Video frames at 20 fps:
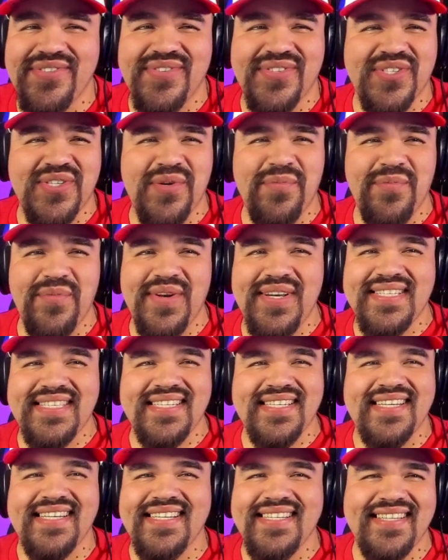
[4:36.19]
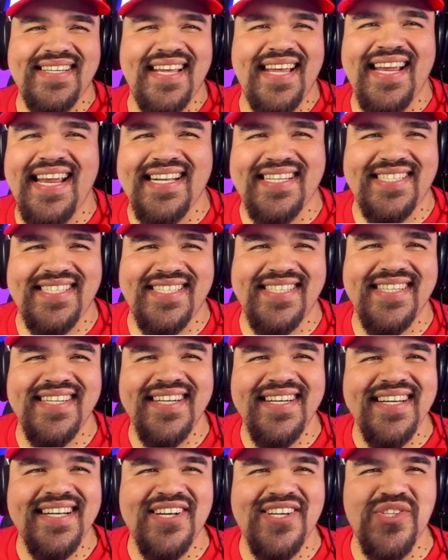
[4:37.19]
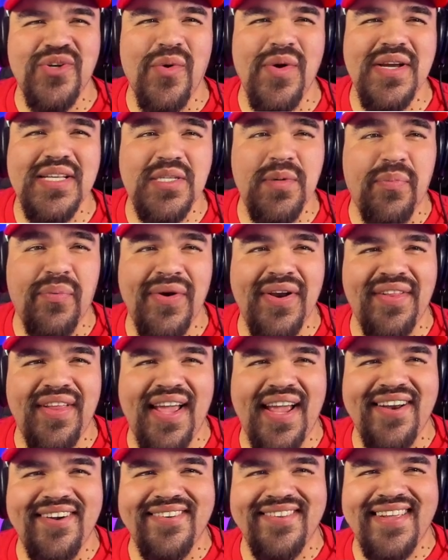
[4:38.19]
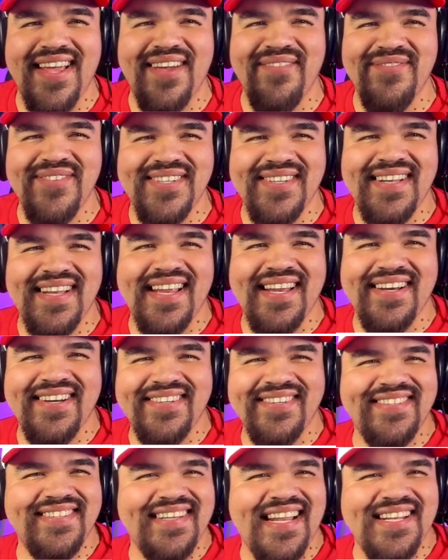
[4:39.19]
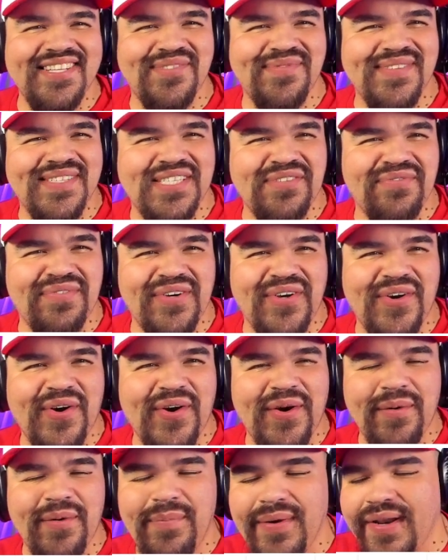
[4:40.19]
For some reason, it gets, there's always a print line on that specific card.